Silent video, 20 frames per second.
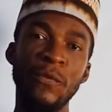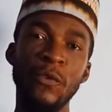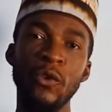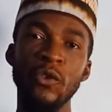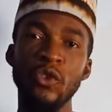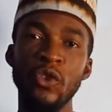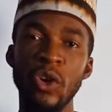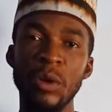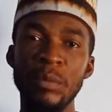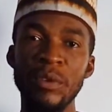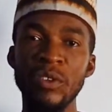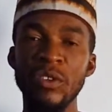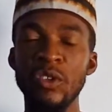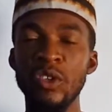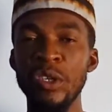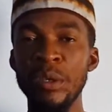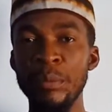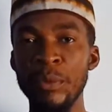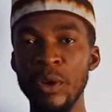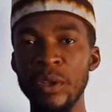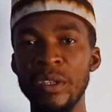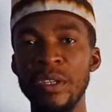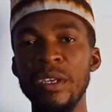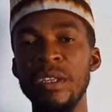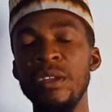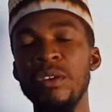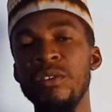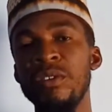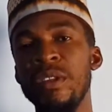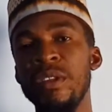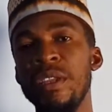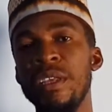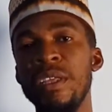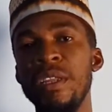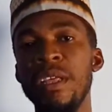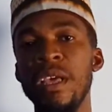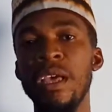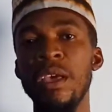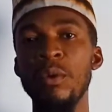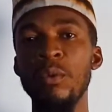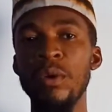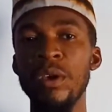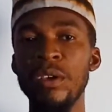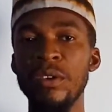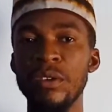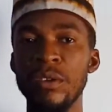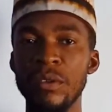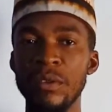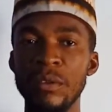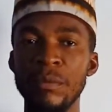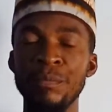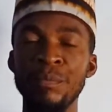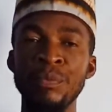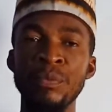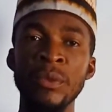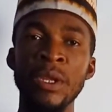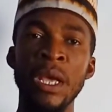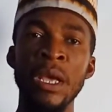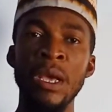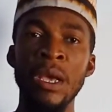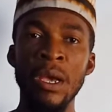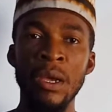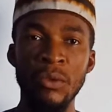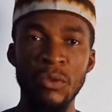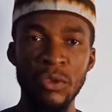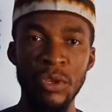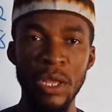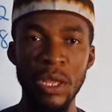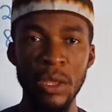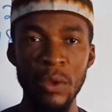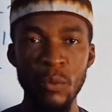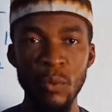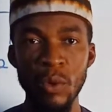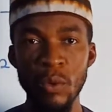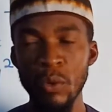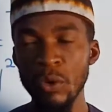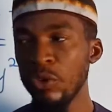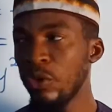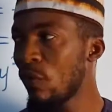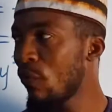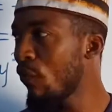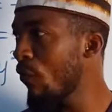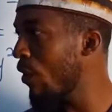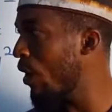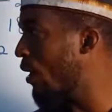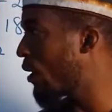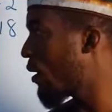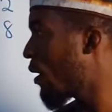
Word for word: for solving simultaneous linear equations, today we want to find